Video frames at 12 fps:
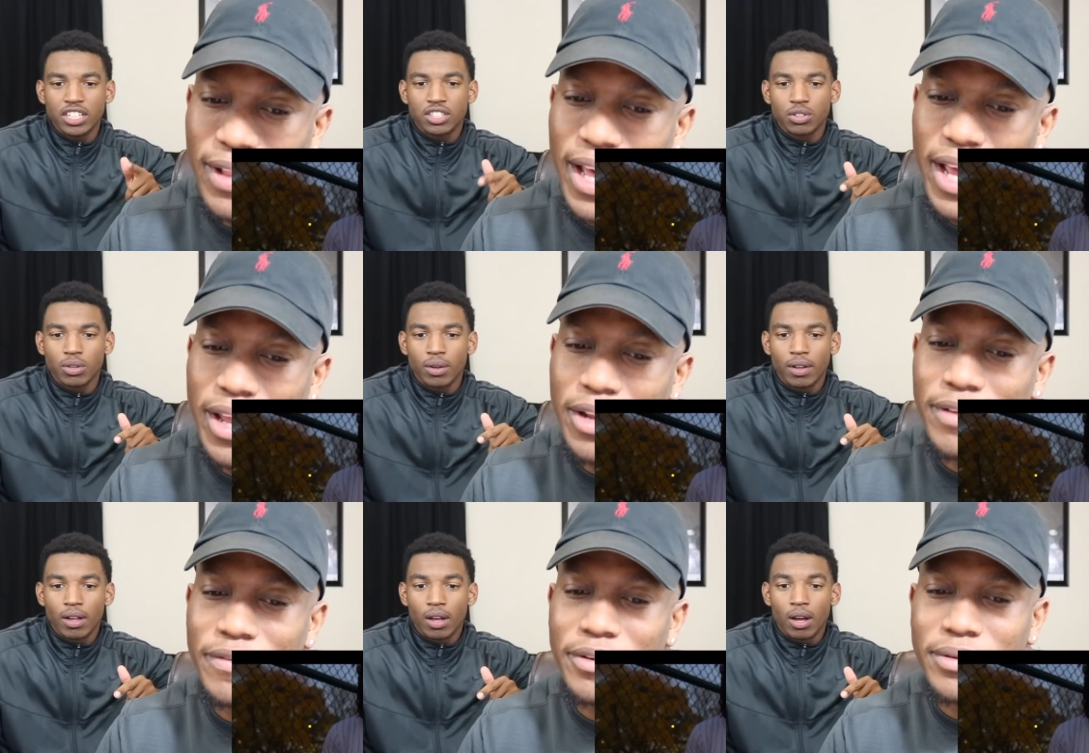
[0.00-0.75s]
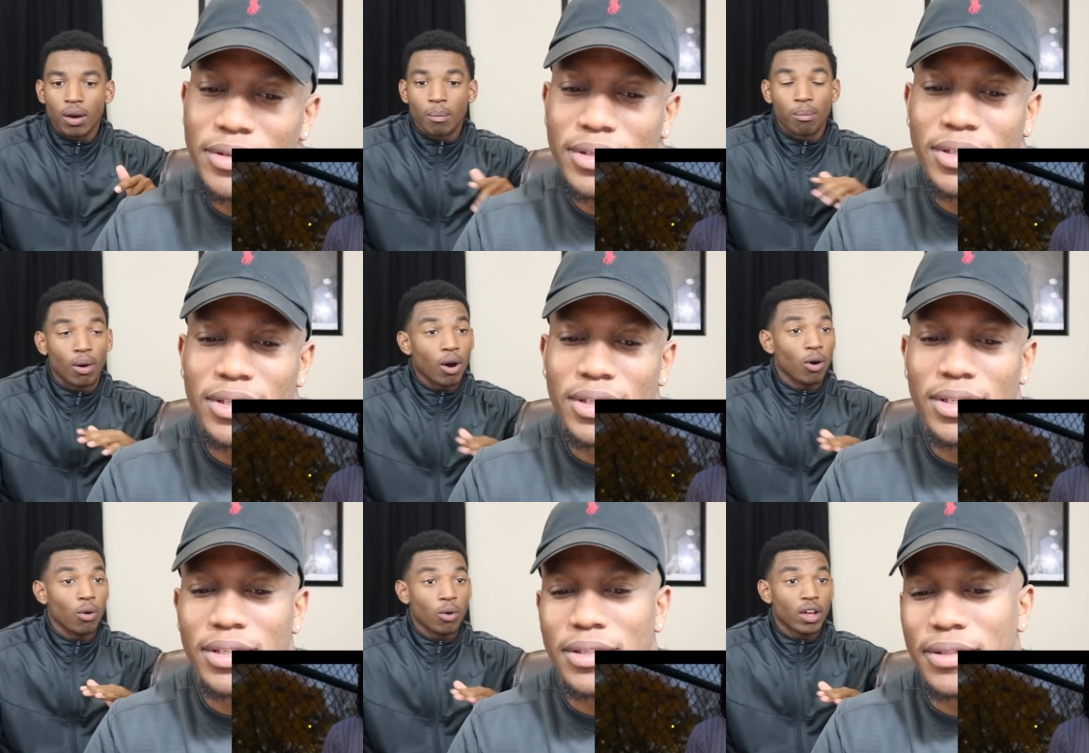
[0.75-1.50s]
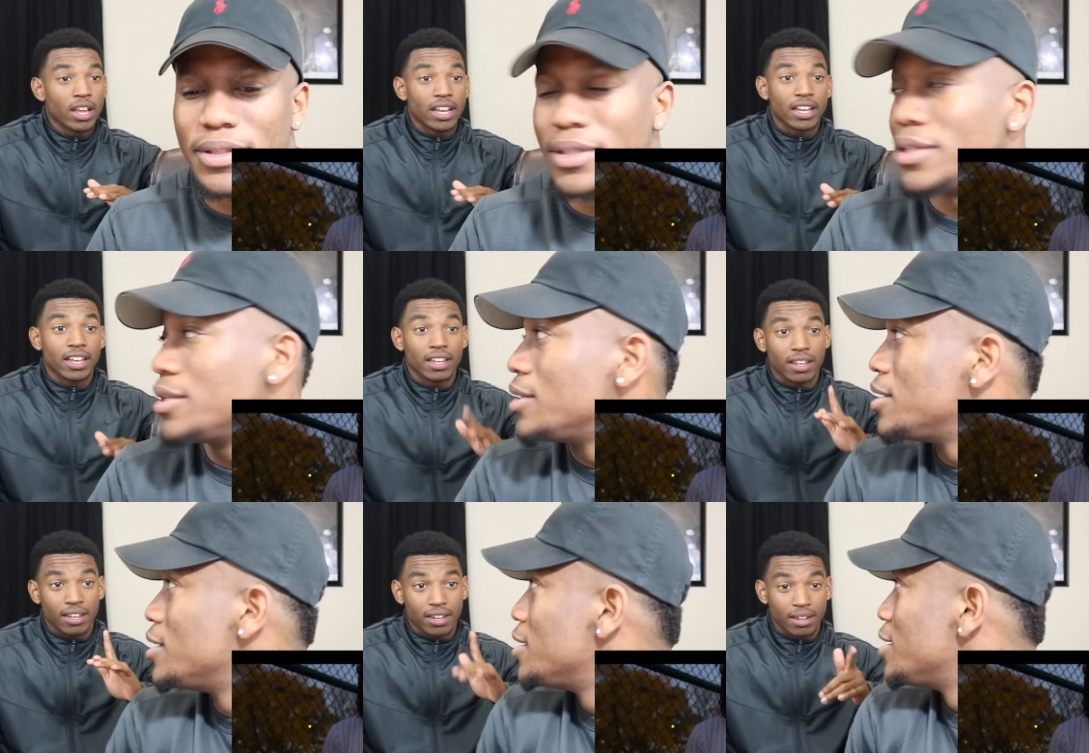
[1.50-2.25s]
Speaker 1: Vlad interview. Bro,
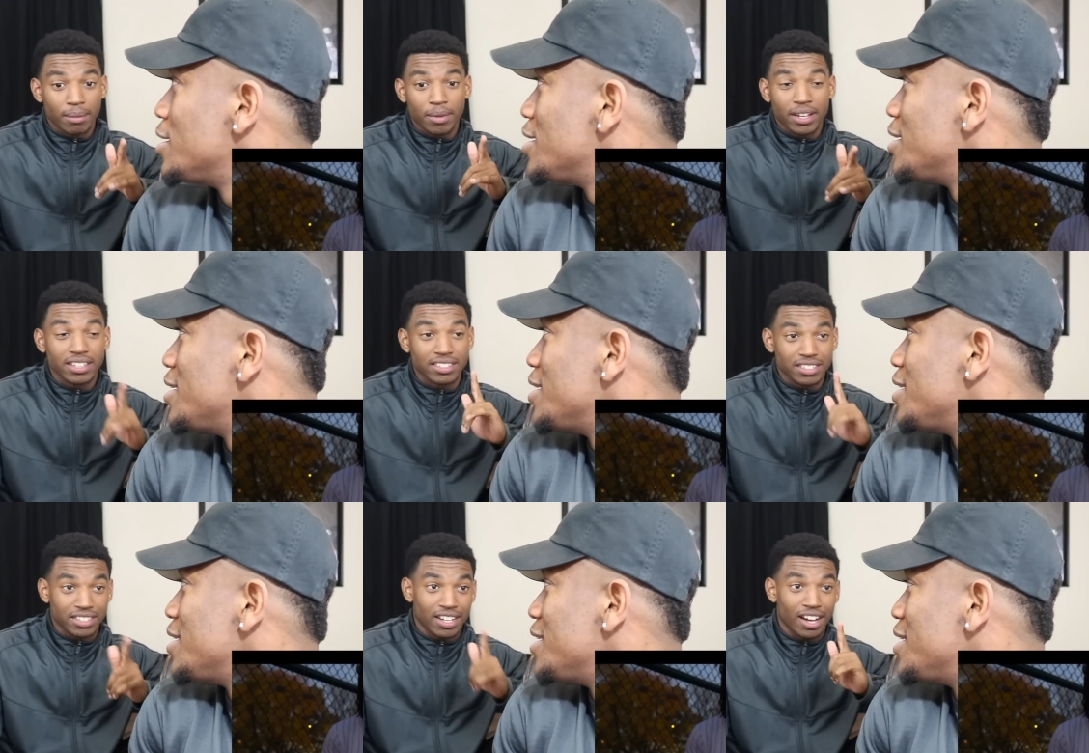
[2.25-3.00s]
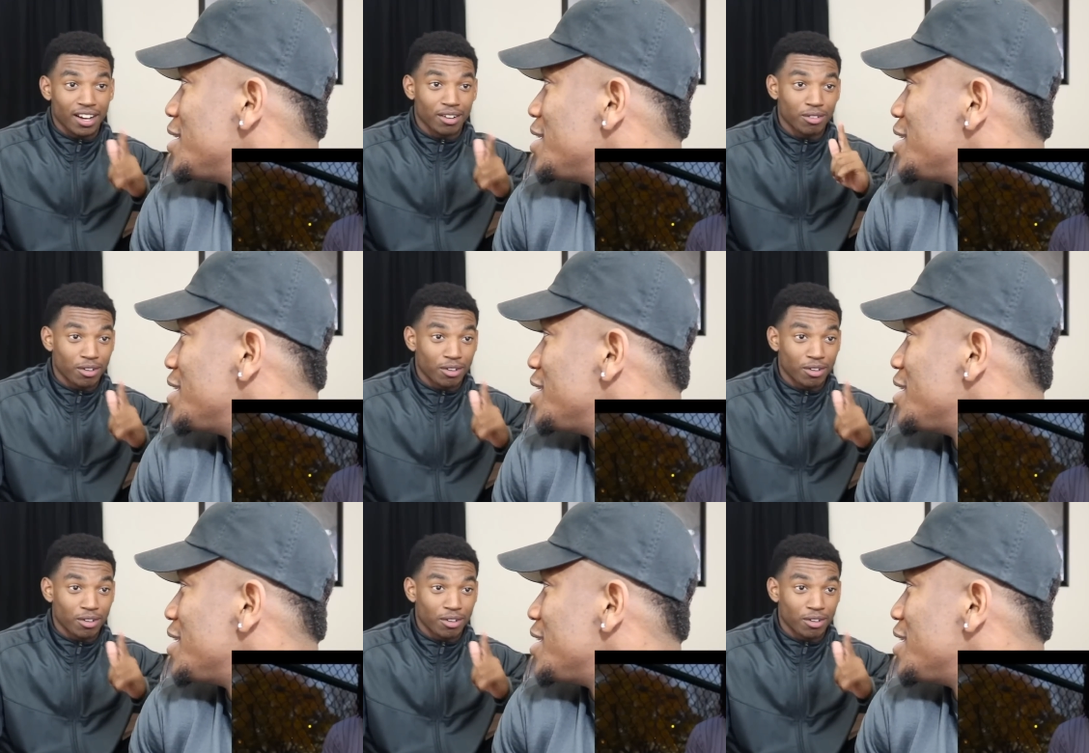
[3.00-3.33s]
them niggas in Chicago